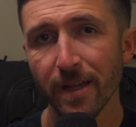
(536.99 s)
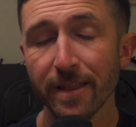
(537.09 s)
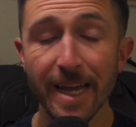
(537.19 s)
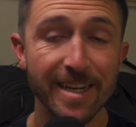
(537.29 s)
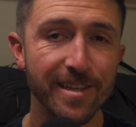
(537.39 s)

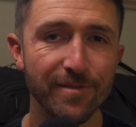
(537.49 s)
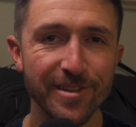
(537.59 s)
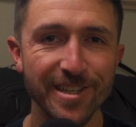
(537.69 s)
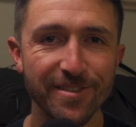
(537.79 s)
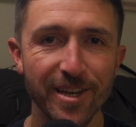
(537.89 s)
That is it for
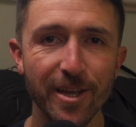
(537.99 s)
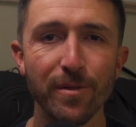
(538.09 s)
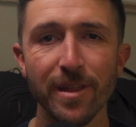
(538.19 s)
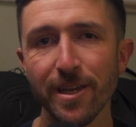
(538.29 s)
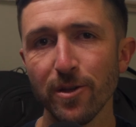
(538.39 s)
this video.
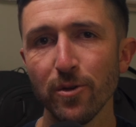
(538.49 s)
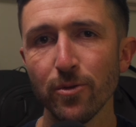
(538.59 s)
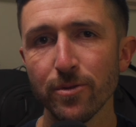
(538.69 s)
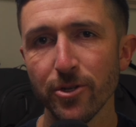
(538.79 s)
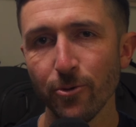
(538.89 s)
Thank you
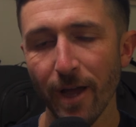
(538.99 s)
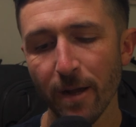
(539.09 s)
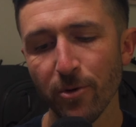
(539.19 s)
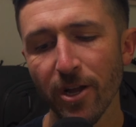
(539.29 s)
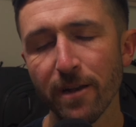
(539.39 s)
to
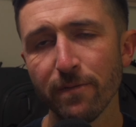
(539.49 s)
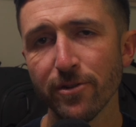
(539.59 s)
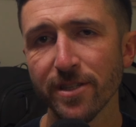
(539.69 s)
Hammerhead for